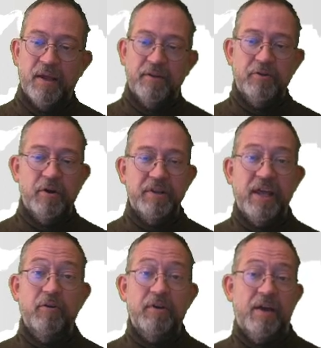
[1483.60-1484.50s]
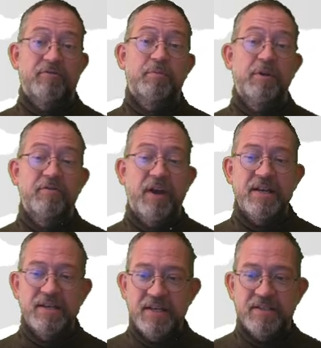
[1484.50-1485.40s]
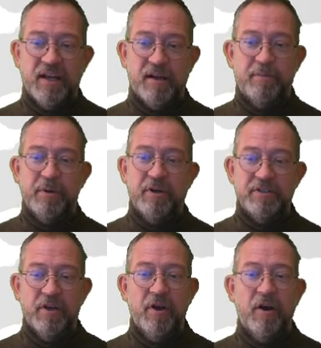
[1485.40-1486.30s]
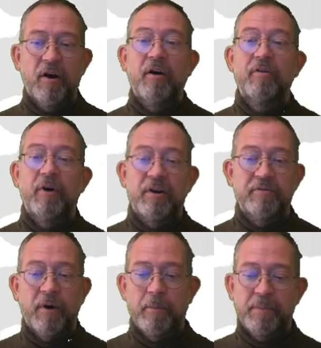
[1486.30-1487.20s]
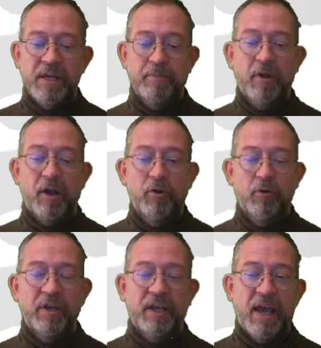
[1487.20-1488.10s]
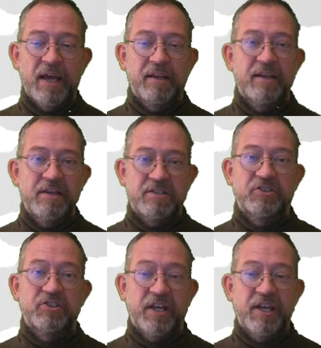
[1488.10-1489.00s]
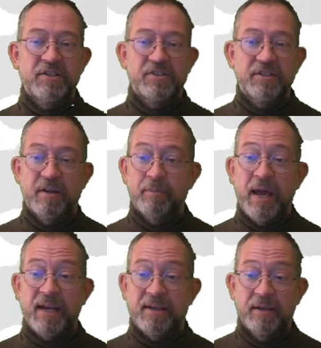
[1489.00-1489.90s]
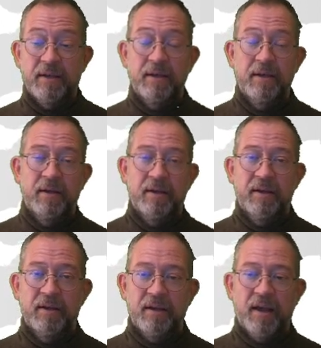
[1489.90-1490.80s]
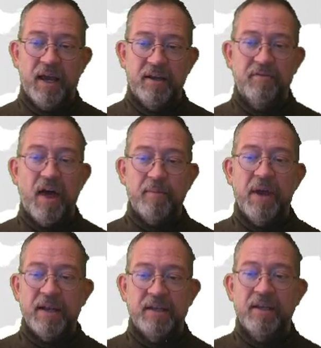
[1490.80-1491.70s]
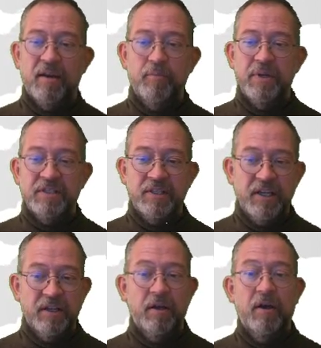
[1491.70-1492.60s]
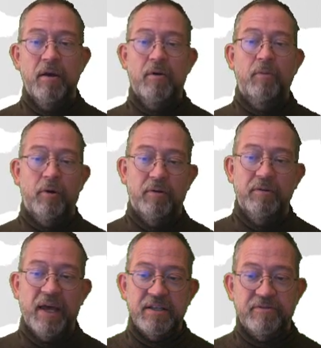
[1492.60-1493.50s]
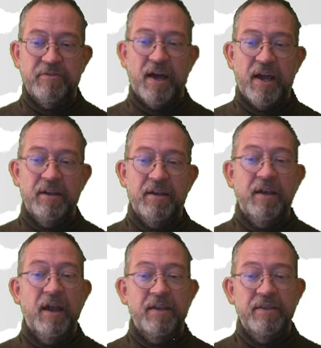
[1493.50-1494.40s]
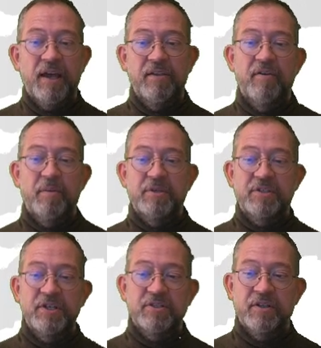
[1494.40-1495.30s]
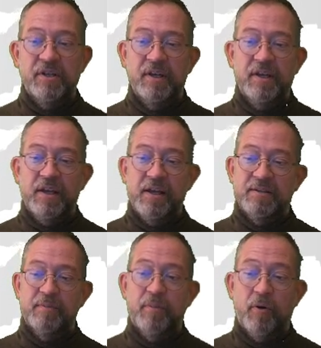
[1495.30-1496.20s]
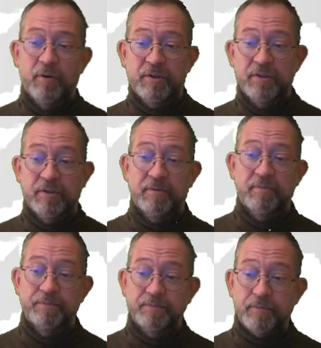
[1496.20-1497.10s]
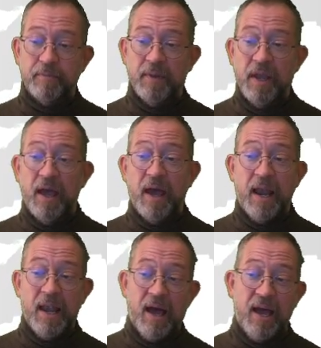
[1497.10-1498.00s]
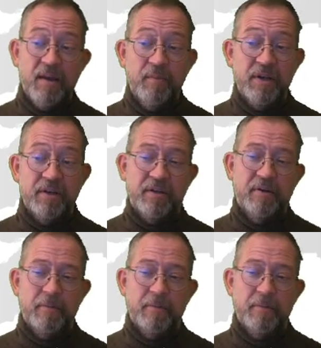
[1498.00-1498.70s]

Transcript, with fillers: you know they don't have to be very detailed because what people are looking at is changes in pattern and if that pattern can be seen well that's fine and there the repetition is important. Alignment,